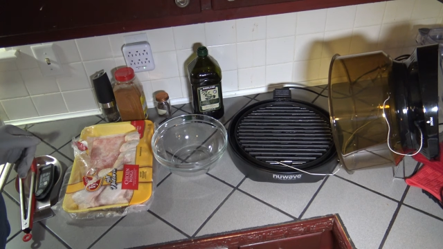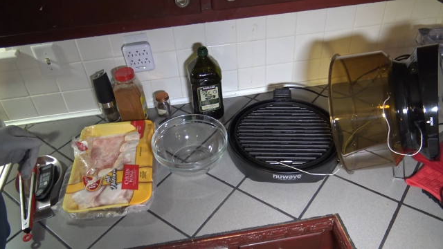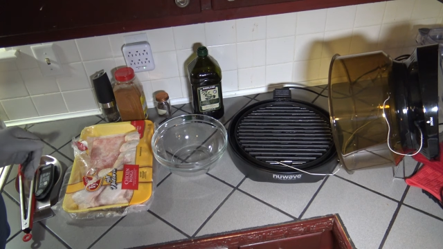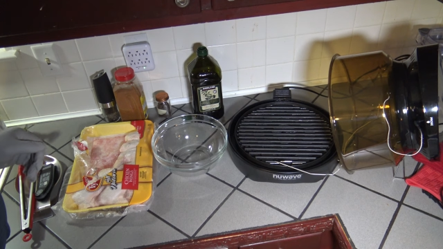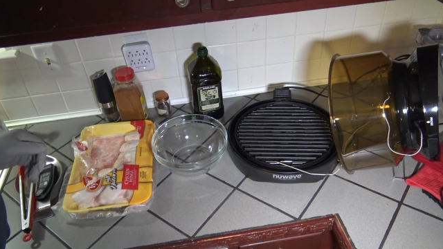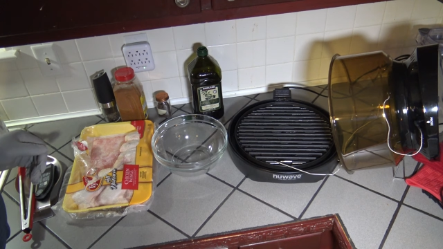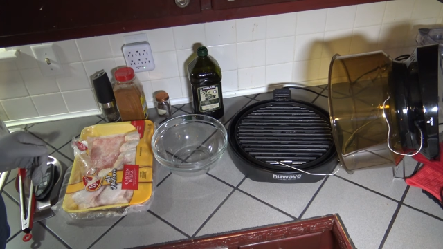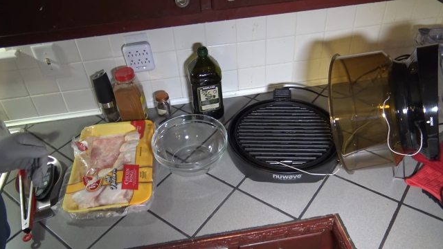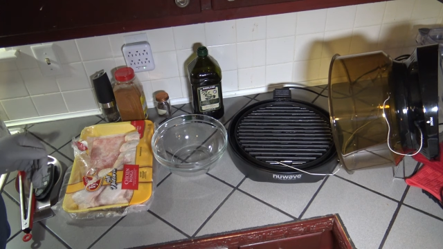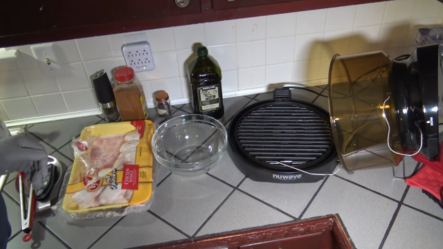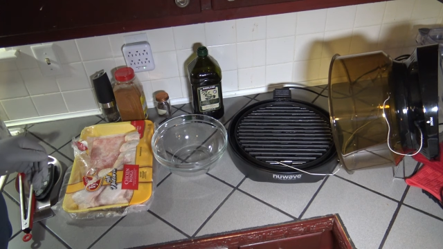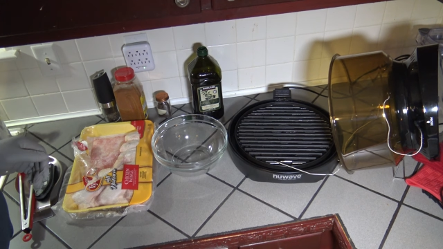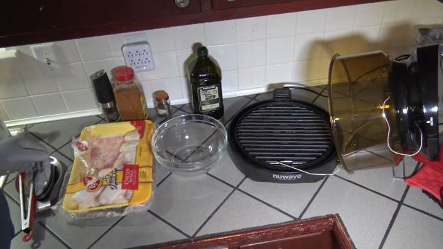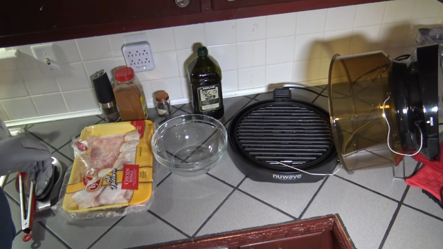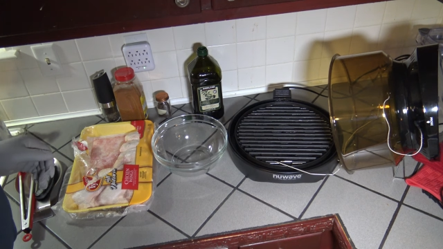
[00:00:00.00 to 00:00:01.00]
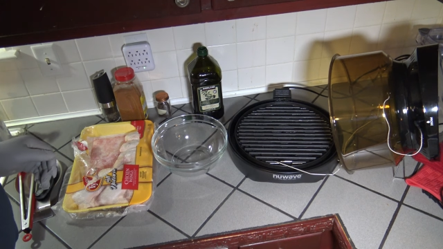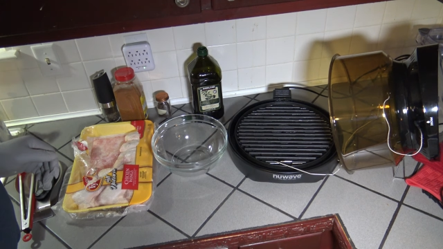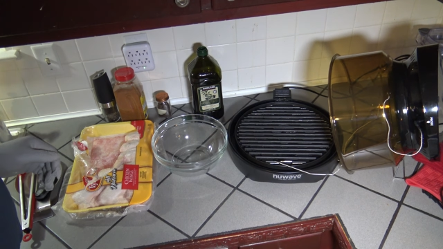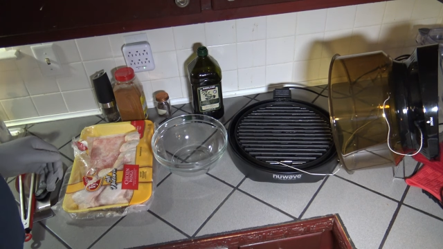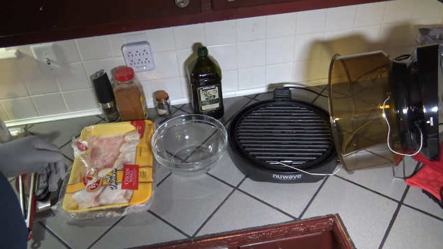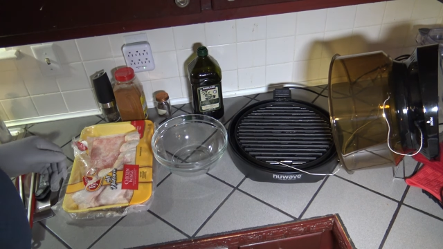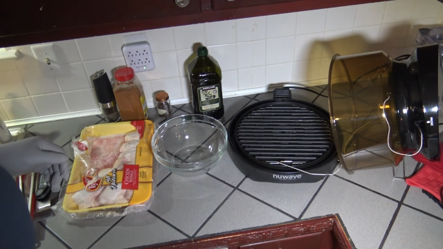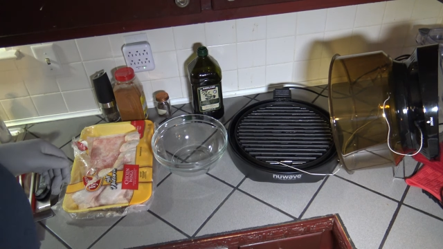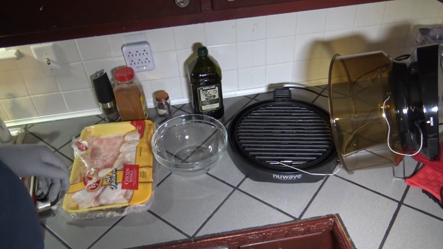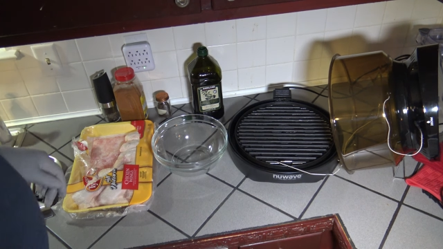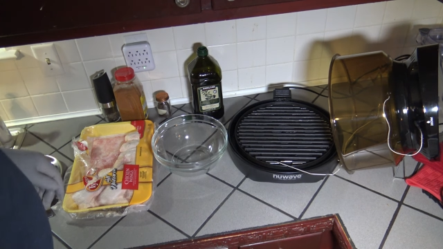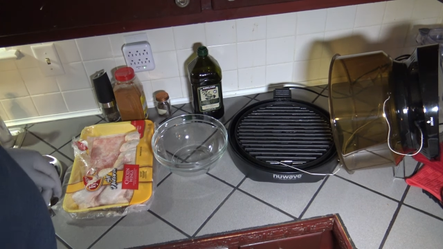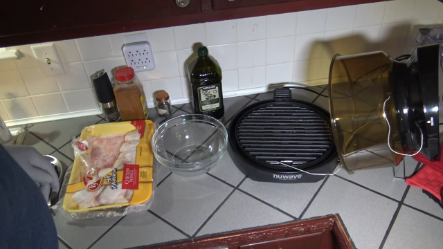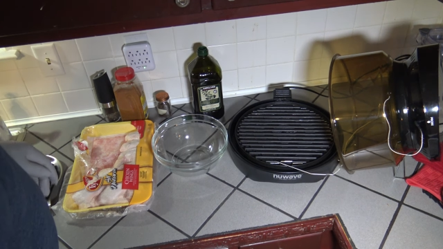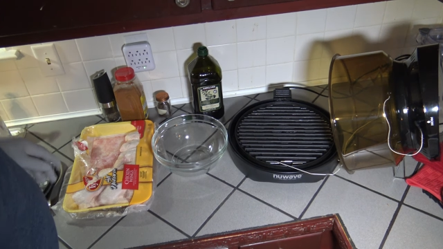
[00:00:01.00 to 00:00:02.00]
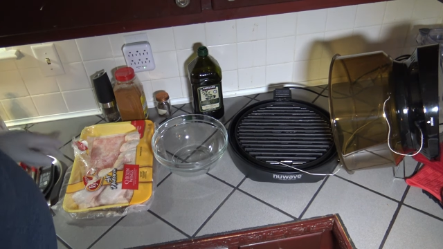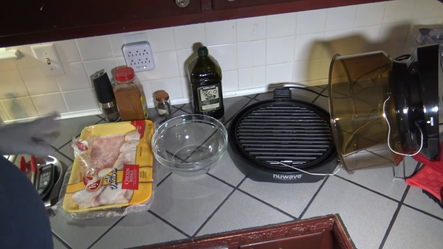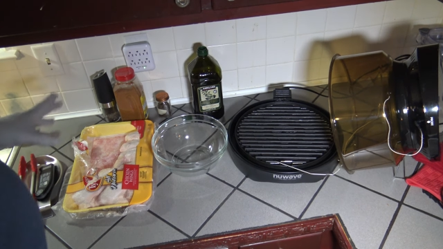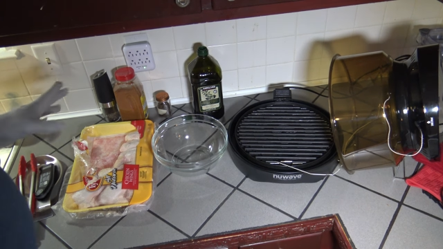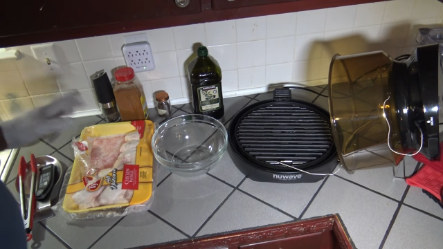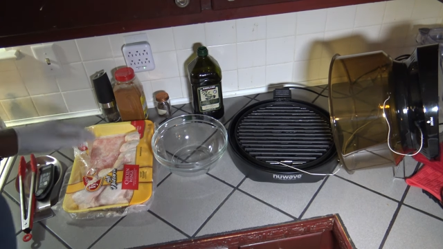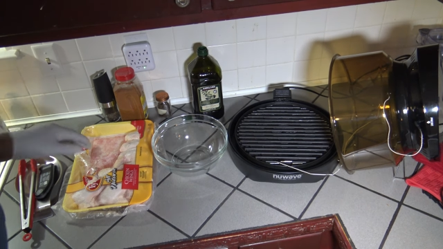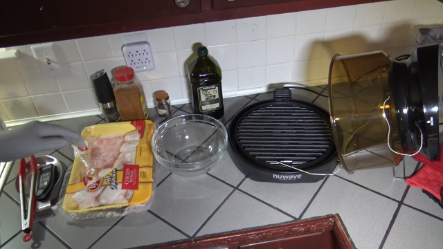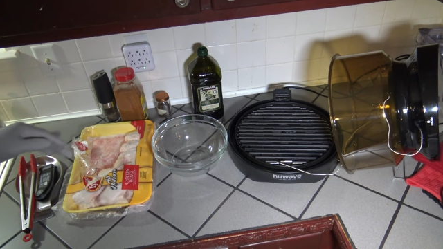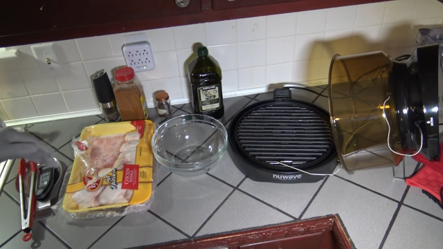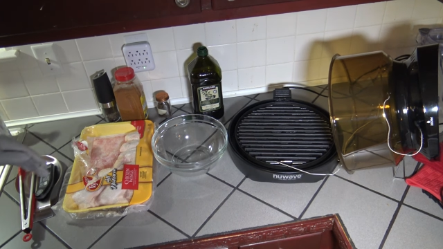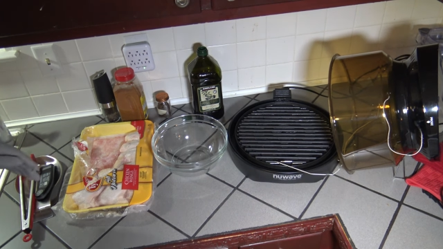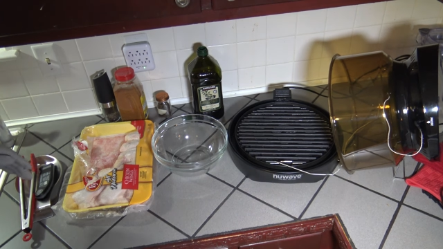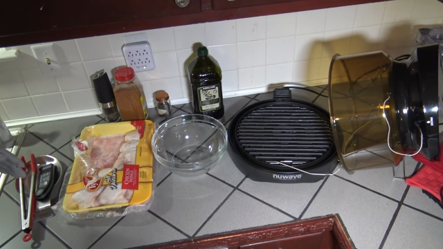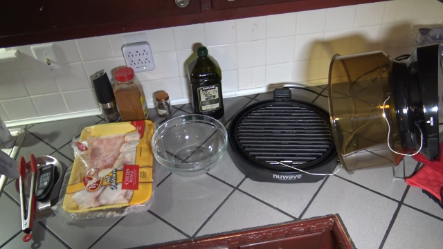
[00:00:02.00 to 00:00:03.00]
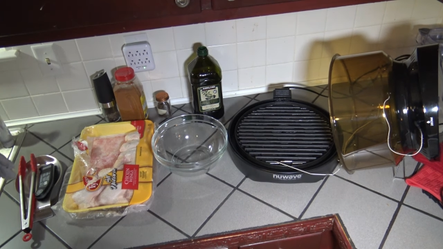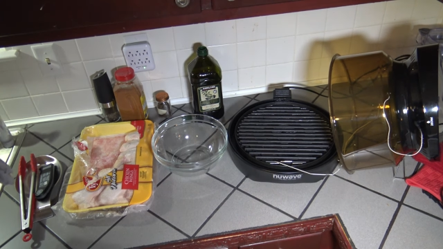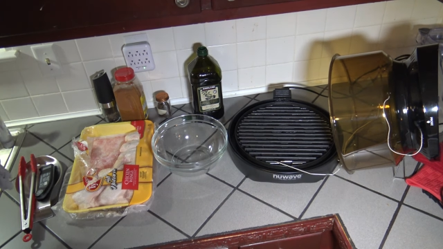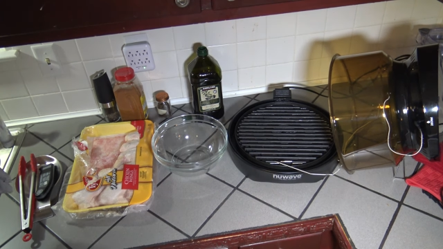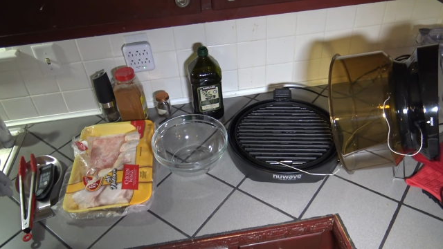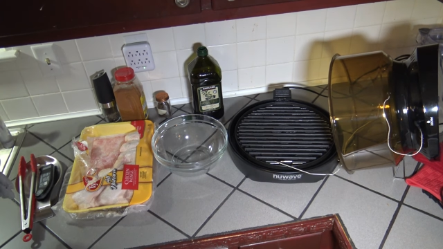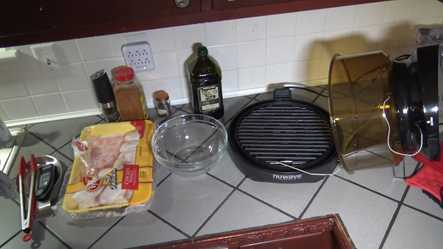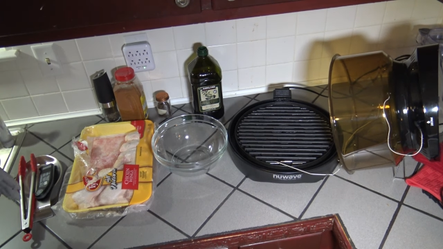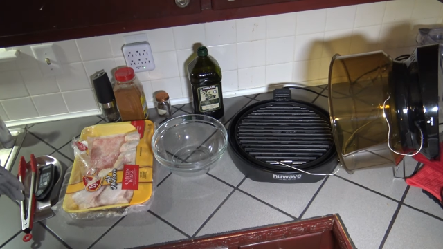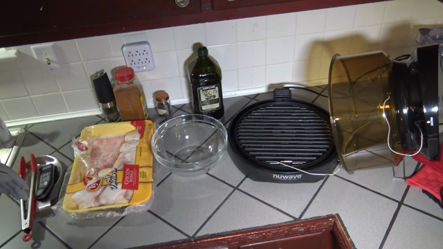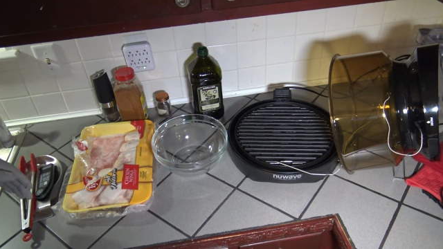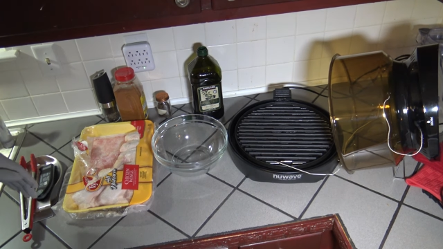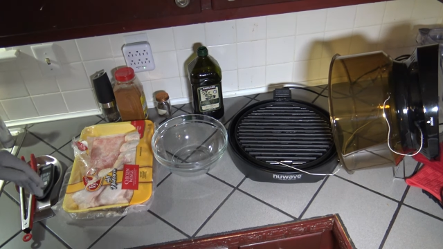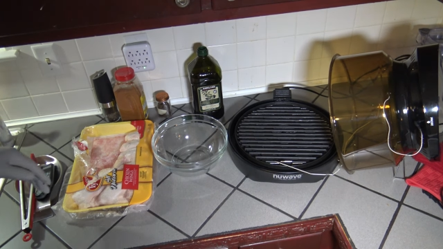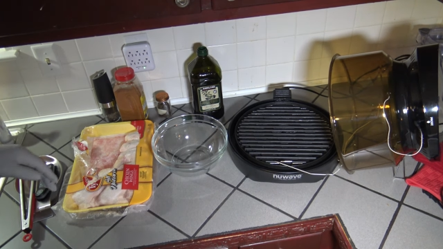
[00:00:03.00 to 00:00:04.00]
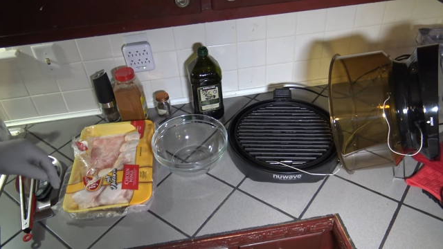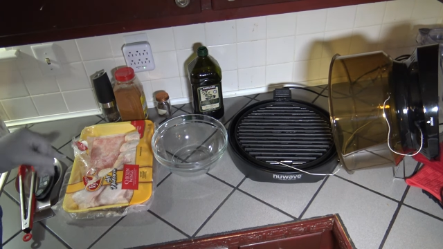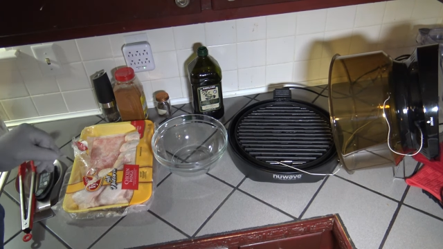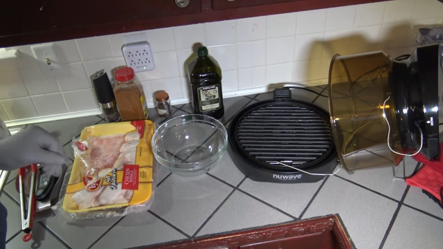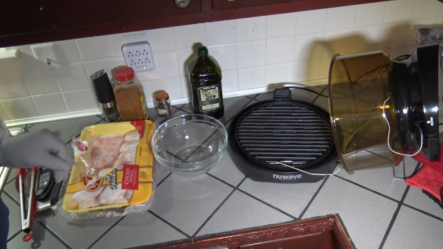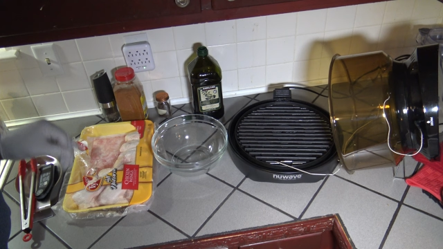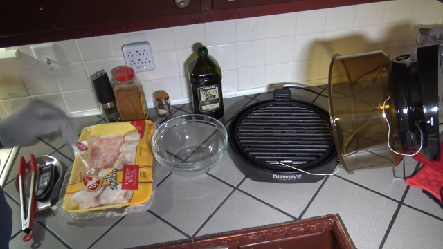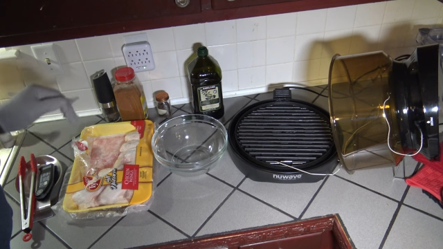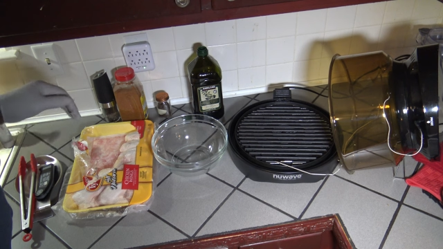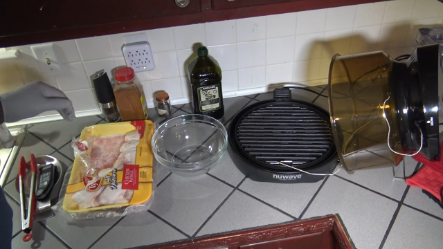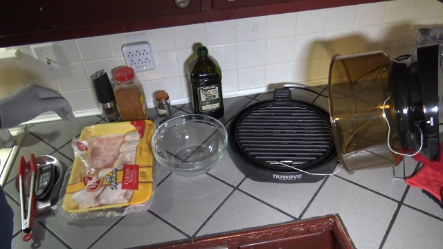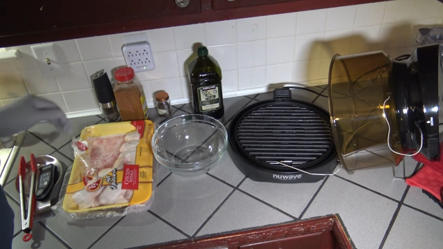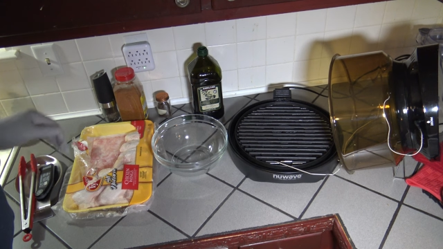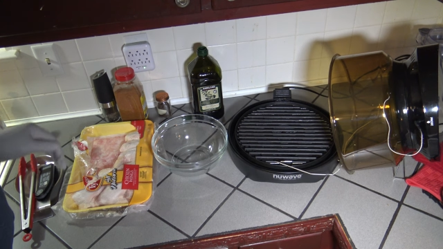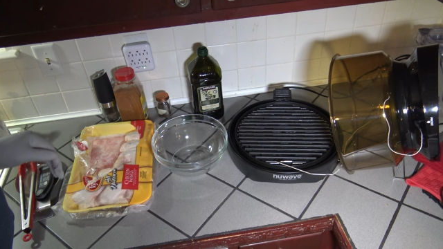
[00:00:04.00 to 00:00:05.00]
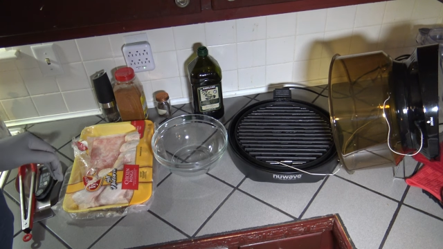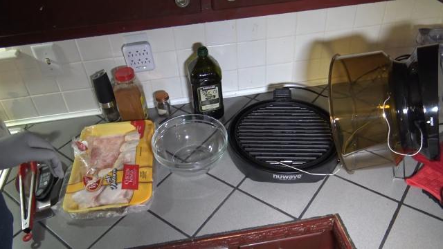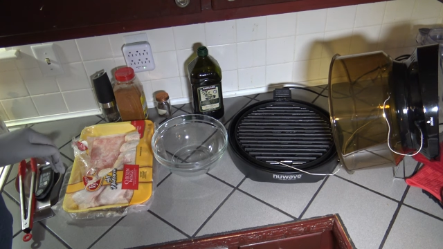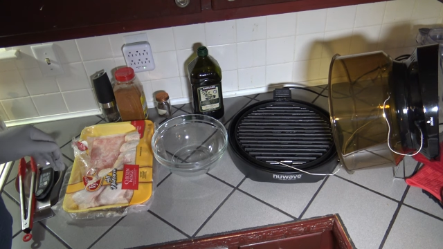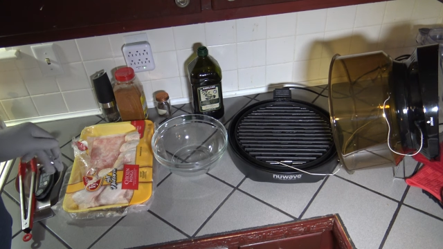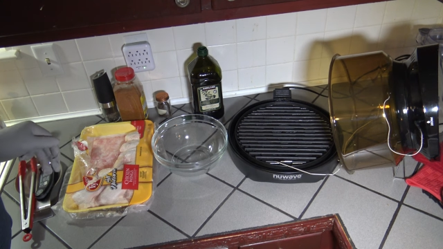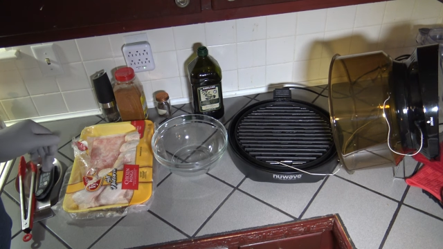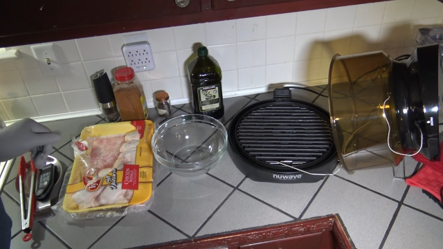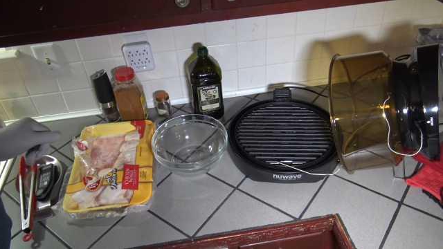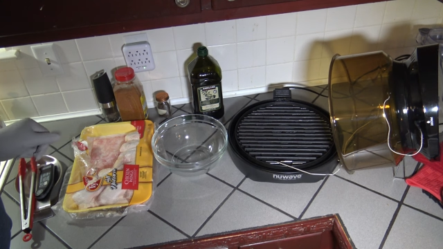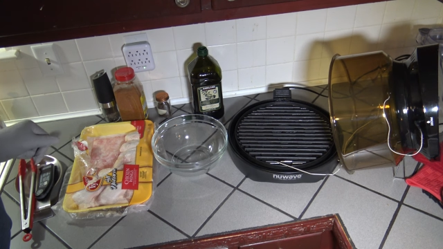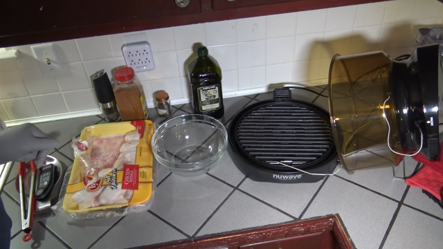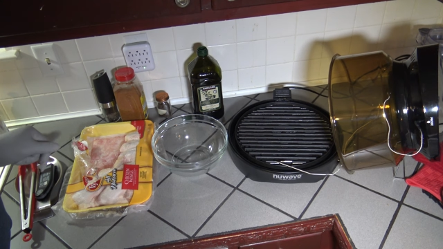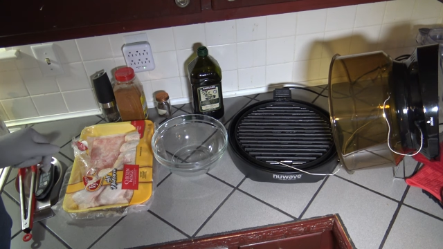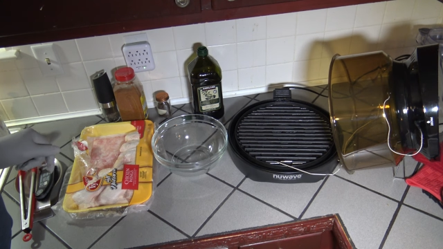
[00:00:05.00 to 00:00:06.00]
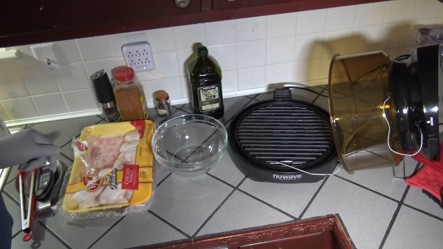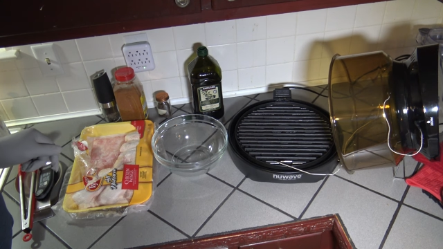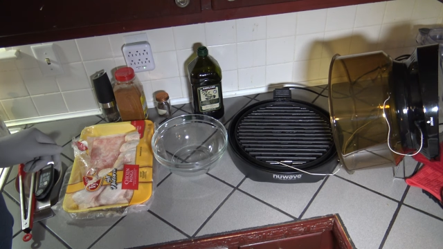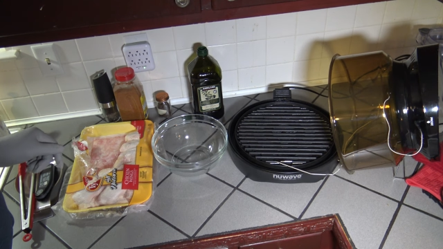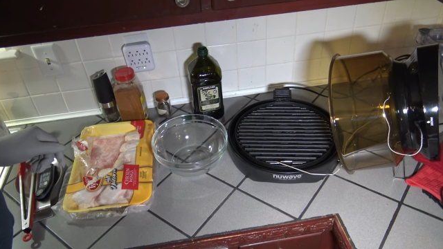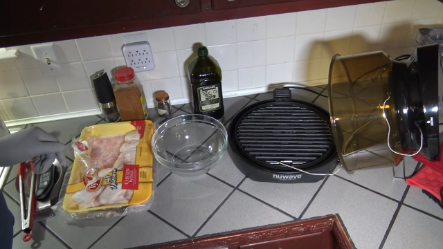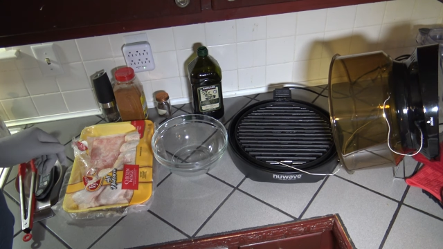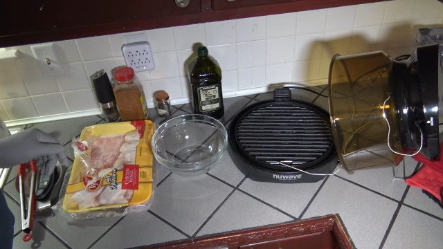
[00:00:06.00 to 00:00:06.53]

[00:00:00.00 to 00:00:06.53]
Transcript: No face is visible, so there are no lips to read.